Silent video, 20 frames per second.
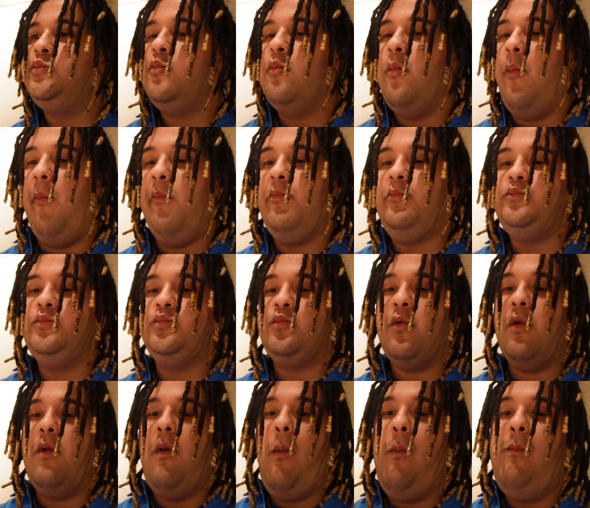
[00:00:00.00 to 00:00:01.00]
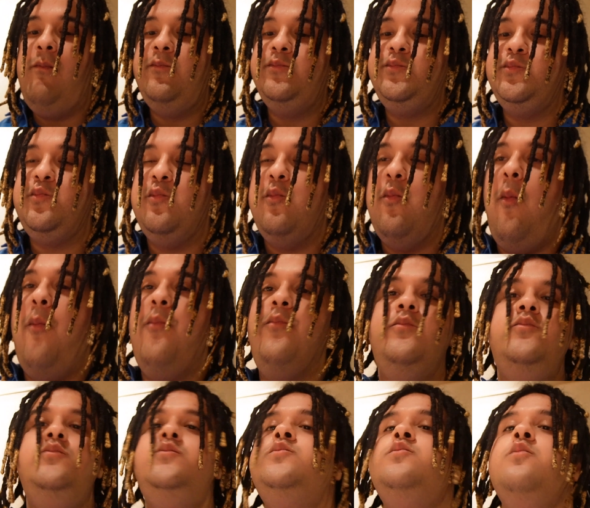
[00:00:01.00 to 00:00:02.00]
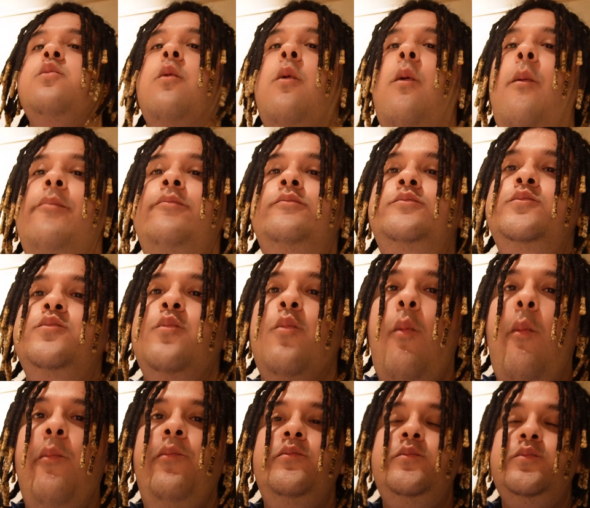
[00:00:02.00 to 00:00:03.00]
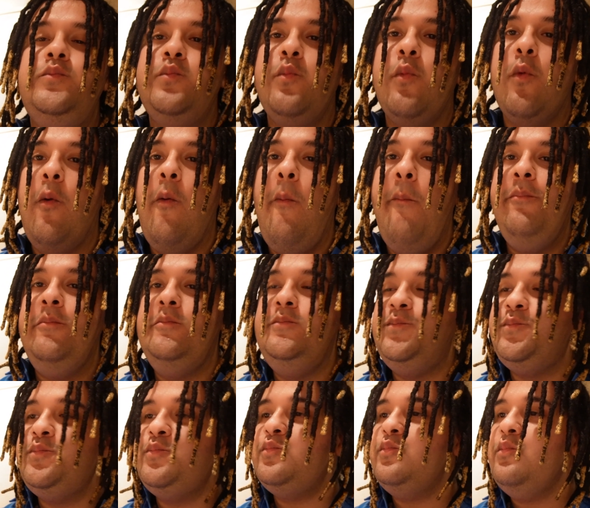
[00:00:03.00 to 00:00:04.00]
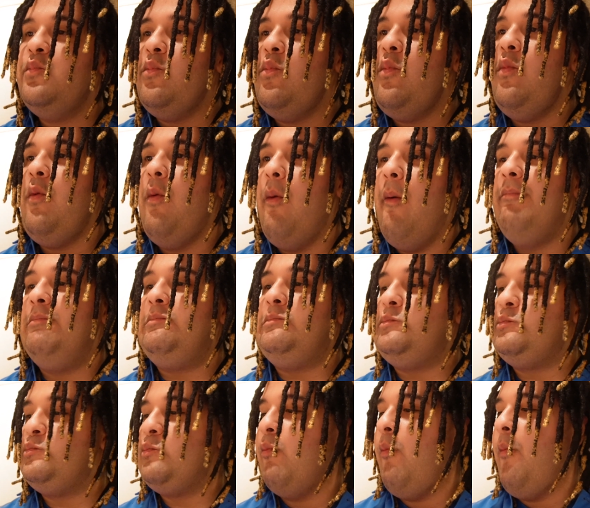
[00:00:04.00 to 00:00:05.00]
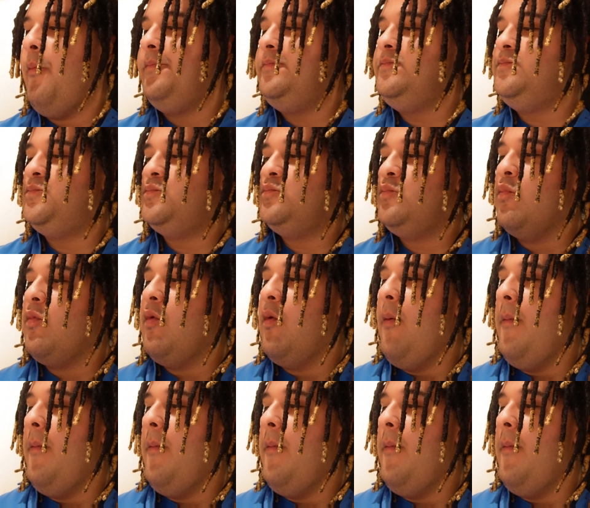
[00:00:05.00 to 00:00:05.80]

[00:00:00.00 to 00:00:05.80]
just bite through it like butter. Absolute delight.